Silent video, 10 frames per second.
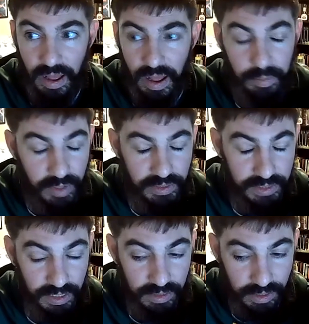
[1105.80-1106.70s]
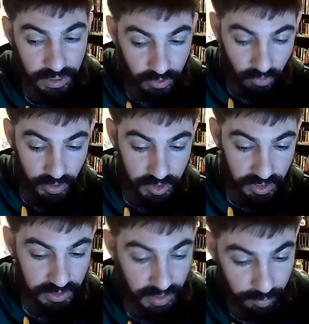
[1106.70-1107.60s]
I'm not saying that integration
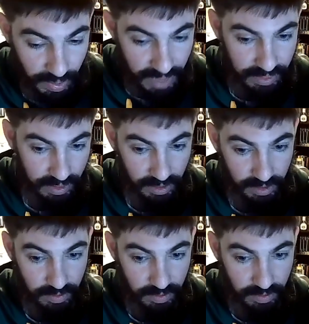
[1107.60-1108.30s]
is a bad thing.